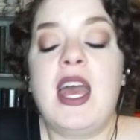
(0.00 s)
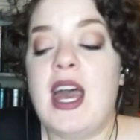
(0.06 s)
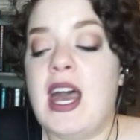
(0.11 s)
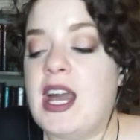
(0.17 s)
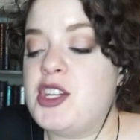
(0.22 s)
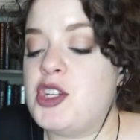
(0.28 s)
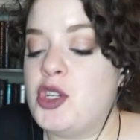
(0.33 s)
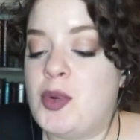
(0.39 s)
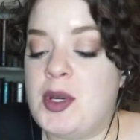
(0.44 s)

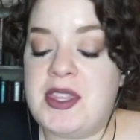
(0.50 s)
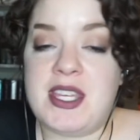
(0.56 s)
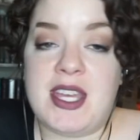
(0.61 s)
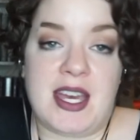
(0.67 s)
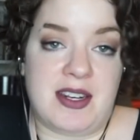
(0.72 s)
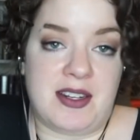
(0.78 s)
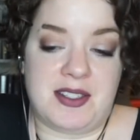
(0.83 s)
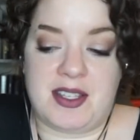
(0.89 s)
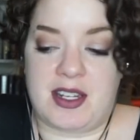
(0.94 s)
I don't know what the
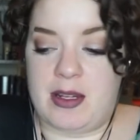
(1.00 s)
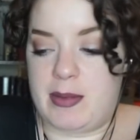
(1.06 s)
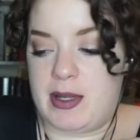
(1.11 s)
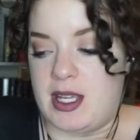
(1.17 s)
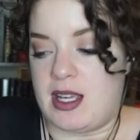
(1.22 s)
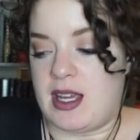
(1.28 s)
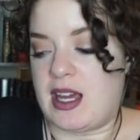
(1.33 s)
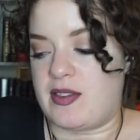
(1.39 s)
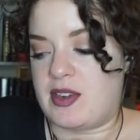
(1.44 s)
end is gonna
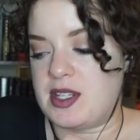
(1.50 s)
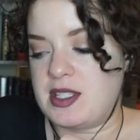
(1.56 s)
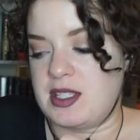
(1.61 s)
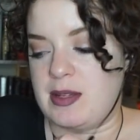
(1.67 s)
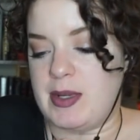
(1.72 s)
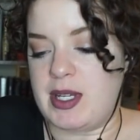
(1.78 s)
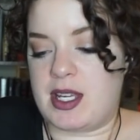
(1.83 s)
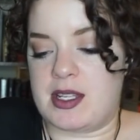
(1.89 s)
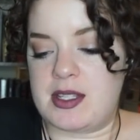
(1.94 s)
be,
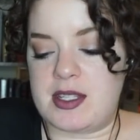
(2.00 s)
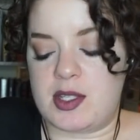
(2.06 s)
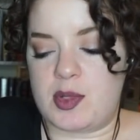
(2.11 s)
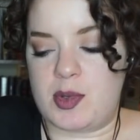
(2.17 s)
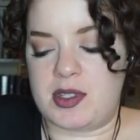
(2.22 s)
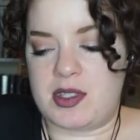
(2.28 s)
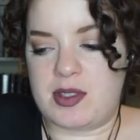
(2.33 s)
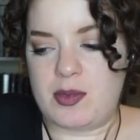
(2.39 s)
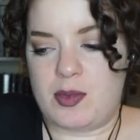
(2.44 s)
obviously, because this
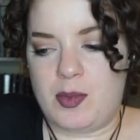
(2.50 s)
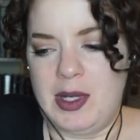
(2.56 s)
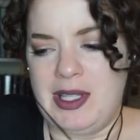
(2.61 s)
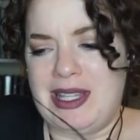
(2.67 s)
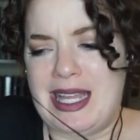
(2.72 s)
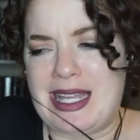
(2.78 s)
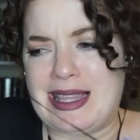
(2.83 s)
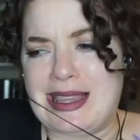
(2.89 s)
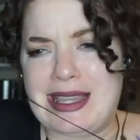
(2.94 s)
was
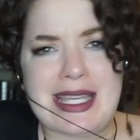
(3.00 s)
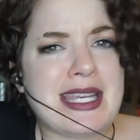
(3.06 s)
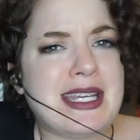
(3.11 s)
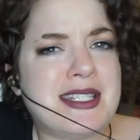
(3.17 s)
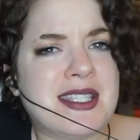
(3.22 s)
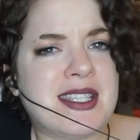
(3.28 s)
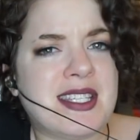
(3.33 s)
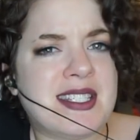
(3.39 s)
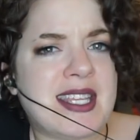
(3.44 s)
what like
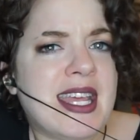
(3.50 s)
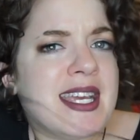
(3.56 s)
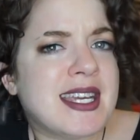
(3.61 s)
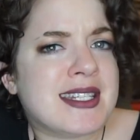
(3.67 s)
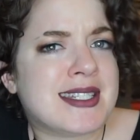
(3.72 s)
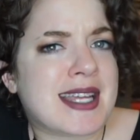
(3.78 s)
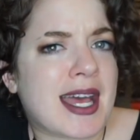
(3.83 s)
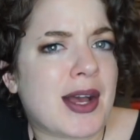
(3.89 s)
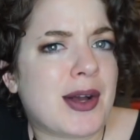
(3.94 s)
leaked and then
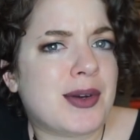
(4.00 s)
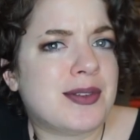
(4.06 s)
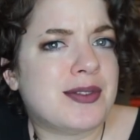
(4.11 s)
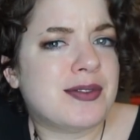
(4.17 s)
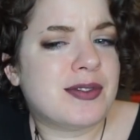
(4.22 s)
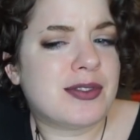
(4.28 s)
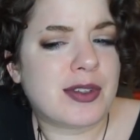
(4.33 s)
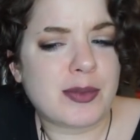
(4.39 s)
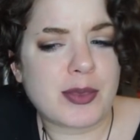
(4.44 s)
taken
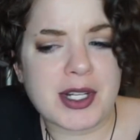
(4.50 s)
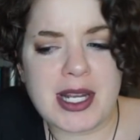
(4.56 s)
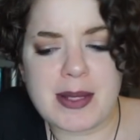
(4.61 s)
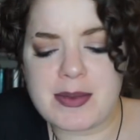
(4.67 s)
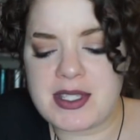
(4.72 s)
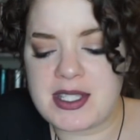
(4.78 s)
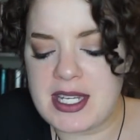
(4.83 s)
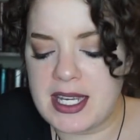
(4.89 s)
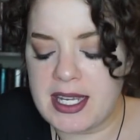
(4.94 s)
down from what
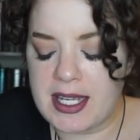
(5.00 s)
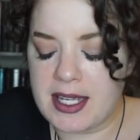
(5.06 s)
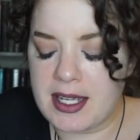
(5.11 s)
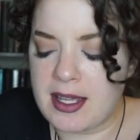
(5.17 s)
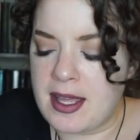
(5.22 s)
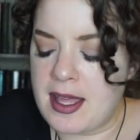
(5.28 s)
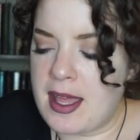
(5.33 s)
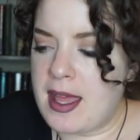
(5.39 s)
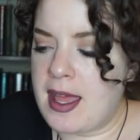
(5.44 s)
I'm
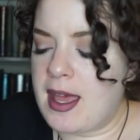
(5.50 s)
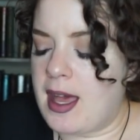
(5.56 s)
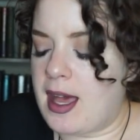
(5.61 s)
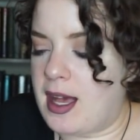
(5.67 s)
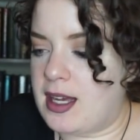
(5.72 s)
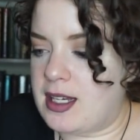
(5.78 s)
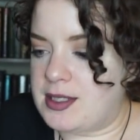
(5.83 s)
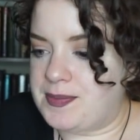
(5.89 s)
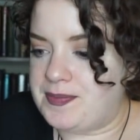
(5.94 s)
seeing.
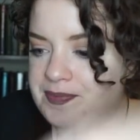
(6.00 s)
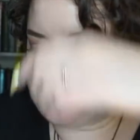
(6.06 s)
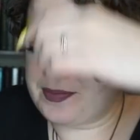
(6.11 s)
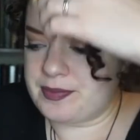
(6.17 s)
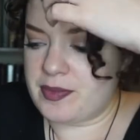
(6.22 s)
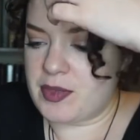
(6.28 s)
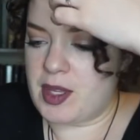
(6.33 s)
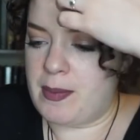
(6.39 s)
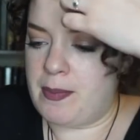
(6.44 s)
Um,
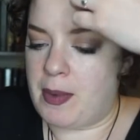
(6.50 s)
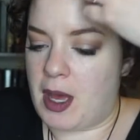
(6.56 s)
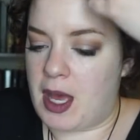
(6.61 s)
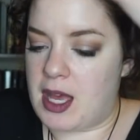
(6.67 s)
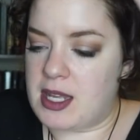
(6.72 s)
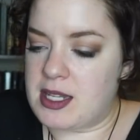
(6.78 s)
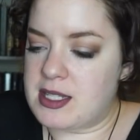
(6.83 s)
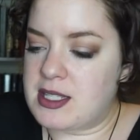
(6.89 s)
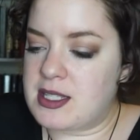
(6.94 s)

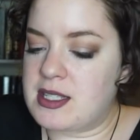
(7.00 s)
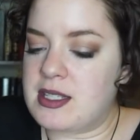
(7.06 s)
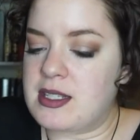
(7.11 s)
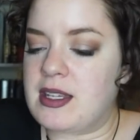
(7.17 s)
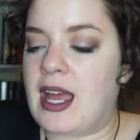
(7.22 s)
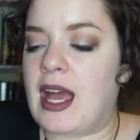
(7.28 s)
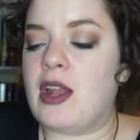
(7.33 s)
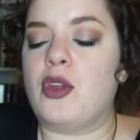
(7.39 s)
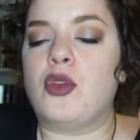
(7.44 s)
but
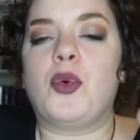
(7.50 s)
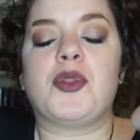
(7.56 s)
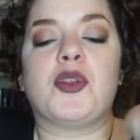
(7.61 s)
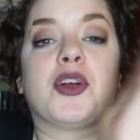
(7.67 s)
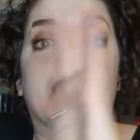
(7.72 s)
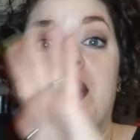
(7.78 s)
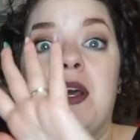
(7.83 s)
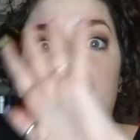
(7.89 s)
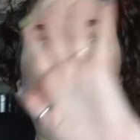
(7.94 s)
yeah, I don't know what
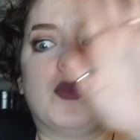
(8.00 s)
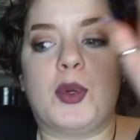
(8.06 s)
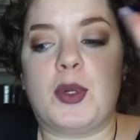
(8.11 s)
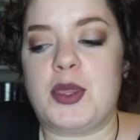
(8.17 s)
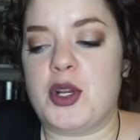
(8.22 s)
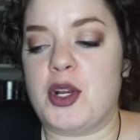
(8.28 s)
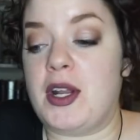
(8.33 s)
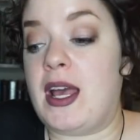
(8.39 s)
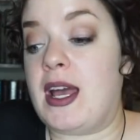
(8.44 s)
they're gonna what
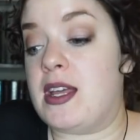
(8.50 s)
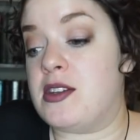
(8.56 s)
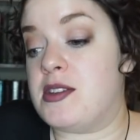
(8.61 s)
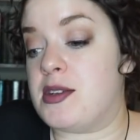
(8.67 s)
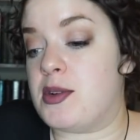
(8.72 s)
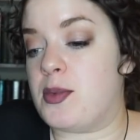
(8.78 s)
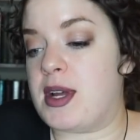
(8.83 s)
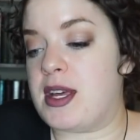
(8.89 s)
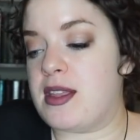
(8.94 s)
they're gonna
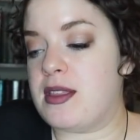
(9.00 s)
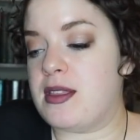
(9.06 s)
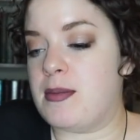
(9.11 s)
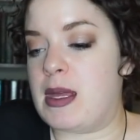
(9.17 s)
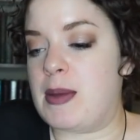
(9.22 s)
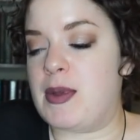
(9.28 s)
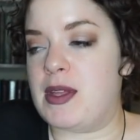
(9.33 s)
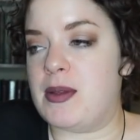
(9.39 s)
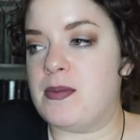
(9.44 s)
end it with.
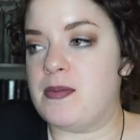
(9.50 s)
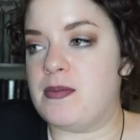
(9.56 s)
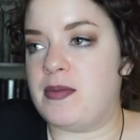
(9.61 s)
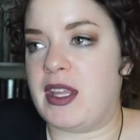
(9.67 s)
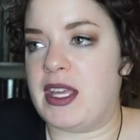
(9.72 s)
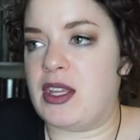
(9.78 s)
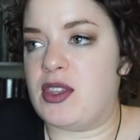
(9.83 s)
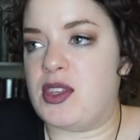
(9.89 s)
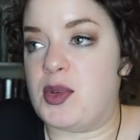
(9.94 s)
Maybe
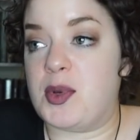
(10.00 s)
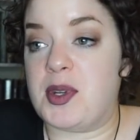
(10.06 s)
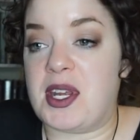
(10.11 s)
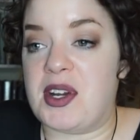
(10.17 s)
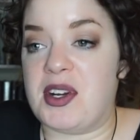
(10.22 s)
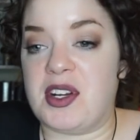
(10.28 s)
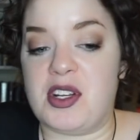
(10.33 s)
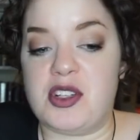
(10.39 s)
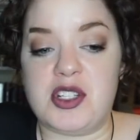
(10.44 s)
like you and
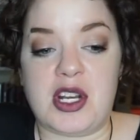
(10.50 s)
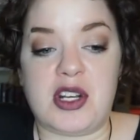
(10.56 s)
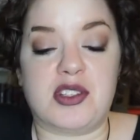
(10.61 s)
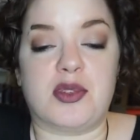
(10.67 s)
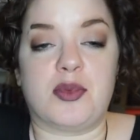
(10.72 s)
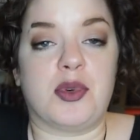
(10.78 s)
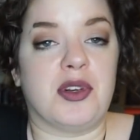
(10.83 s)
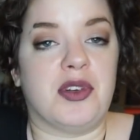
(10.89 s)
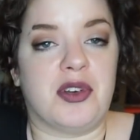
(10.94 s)
I are gonna change
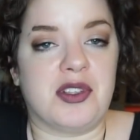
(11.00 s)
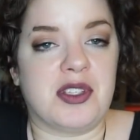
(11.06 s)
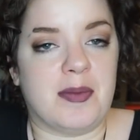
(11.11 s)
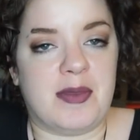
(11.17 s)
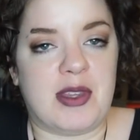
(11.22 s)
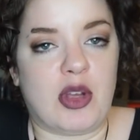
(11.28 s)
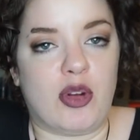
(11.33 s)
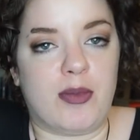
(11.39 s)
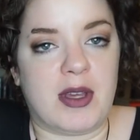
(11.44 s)
the world or
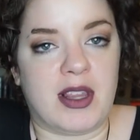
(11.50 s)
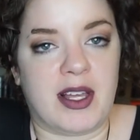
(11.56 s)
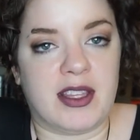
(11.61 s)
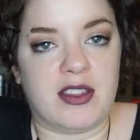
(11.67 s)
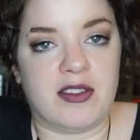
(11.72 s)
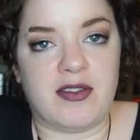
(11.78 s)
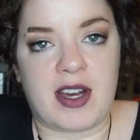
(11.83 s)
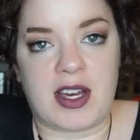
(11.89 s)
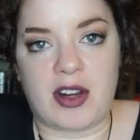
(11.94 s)
something would be like
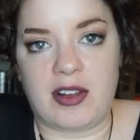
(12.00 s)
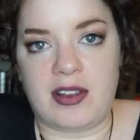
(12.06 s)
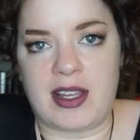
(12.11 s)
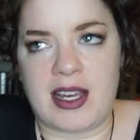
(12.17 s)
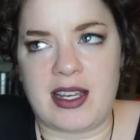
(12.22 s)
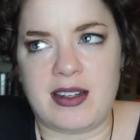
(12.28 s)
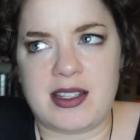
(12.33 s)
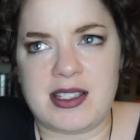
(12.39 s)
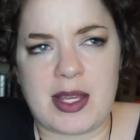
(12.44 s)
the final
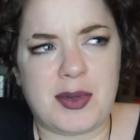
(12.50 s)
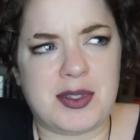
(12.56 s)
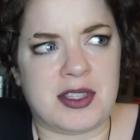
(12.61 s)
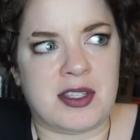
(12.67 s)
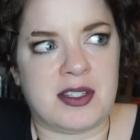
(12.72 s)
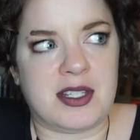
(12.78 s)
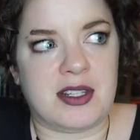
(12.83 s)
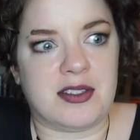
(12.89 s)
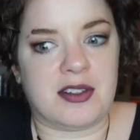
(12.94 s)
line because that was in
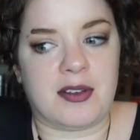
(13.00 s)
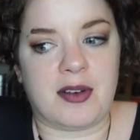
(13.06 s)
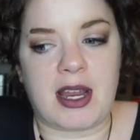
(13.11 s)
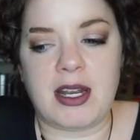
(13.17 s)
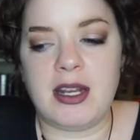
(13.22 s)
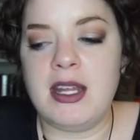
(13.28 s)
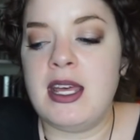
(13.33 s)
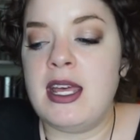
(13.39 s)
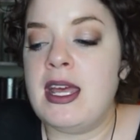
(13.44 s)
the teaser,
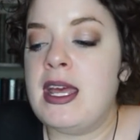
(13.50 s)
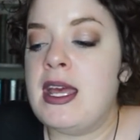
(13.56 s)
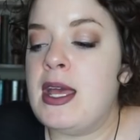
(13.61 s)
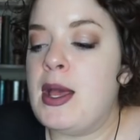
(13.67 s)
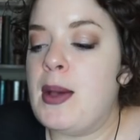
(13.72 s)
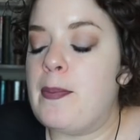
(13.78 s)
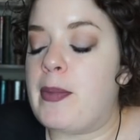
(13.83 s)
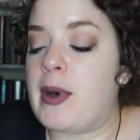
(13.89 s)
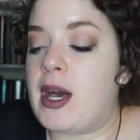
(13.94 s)
right?
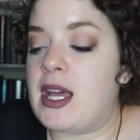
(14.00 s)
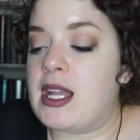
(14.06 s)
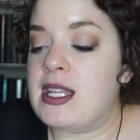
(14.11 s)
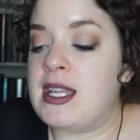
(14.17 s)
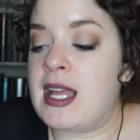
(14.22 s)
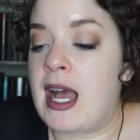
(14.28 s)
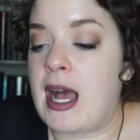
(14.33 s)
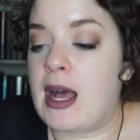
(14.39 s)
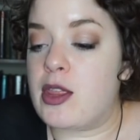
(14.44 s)

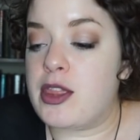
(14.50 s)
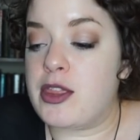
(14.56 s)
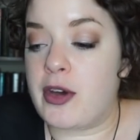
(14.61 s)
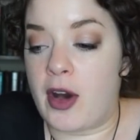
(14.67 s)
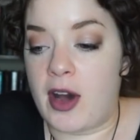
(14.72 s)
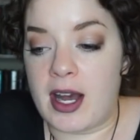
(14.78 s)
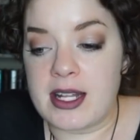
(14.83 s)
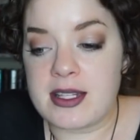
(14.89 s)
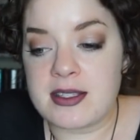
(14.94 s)
But yeah,
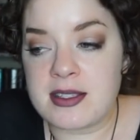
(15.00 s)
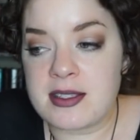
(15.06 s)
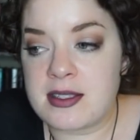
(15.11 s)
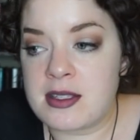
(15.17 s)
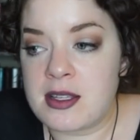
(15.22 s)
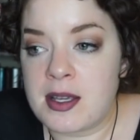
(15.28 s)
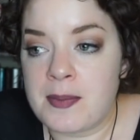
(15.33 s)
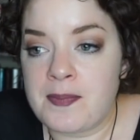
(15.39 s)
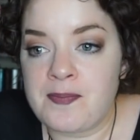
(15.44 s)
thoughts.